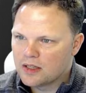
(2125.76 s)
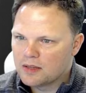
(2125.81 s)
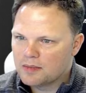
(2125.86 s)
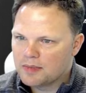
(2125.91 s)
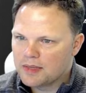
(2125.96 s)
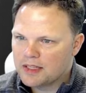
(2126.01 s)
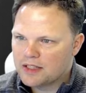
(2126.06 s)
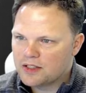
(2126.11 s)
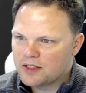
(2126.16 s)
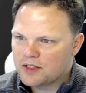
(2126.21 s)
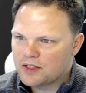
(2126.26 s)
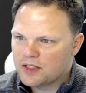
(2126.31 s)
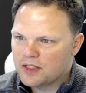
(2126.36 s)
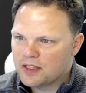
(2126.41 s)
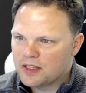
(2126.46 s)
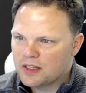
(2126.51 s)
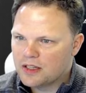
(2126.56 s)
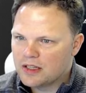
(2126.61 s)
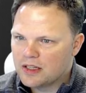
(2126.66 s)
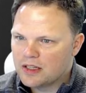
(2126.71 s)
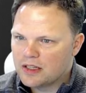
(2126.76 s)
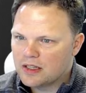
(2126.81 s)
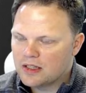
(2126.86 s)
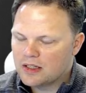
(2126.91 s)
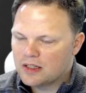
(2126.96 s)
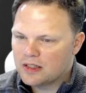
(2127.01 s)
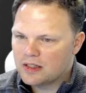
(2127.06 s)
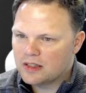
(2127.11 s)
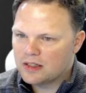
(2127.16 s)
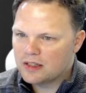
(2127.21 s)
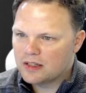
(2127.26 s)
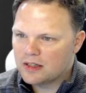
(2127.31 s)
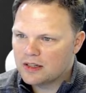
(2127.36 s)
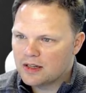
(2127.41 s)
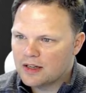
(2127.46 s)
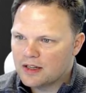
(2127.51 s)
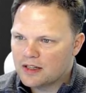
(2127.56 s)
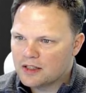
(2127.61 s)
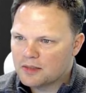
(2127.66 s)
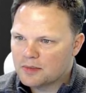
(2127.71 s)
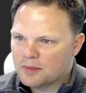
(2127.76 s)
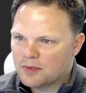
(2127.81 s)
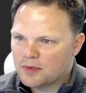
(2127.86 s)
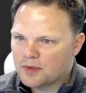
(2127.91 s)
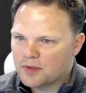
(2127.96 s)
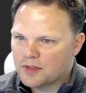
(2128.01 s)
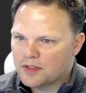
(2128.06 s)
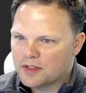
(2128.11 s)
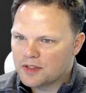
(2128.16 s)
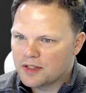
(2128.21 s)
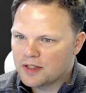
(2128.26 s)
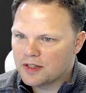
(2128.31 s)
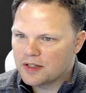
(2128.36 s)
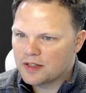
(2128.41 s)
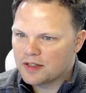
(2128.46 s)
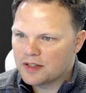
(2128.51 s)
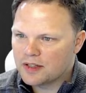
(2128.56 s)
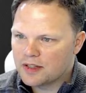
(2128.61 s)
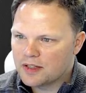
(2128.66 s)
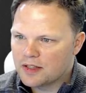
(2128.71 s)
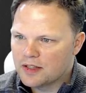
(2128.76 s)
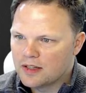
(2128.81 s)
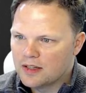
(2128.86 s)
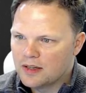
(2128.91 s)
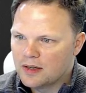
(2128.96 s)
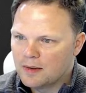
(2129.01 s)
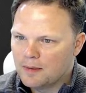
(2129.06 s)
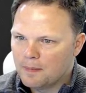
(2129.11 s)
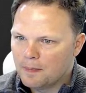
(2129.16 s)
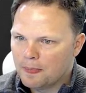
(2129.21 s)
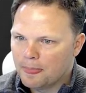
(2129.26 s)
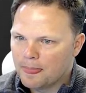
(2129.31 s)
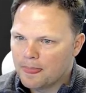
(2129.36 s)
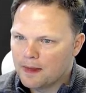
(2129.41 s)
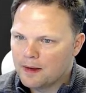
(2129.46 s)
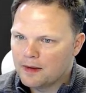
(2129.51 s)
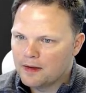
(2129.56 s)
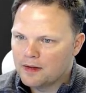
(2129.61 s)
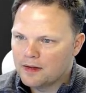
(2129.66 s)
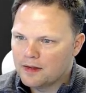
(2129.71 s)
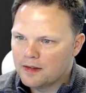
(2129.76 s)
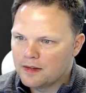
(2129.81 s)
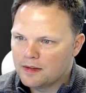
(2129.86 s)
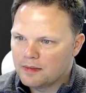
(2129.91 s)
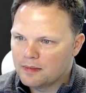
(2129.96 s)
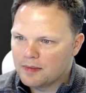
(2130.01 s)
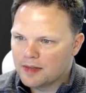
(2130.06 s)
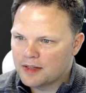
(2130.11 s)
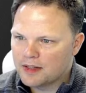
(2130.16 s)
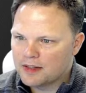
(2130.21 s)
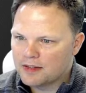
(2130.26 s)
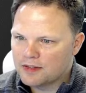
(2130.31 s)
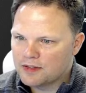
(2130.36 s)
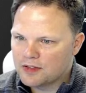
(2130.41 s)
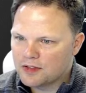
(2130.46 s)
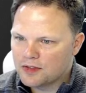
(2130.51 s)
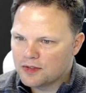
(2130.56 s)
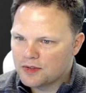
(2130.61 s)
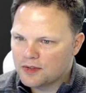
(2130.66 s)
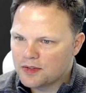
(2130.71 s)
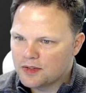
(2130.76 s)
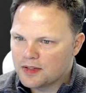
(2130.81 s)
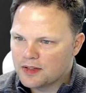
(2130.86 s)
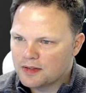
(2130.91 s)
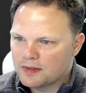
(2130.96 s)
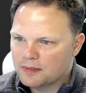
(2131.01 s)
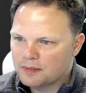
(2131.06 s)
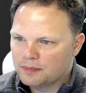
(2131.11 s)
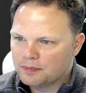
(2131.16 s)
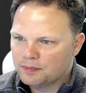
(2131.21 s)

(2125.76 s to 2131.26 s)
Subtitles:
Messaging, Internet Explorer, Solitaire. I got a soar.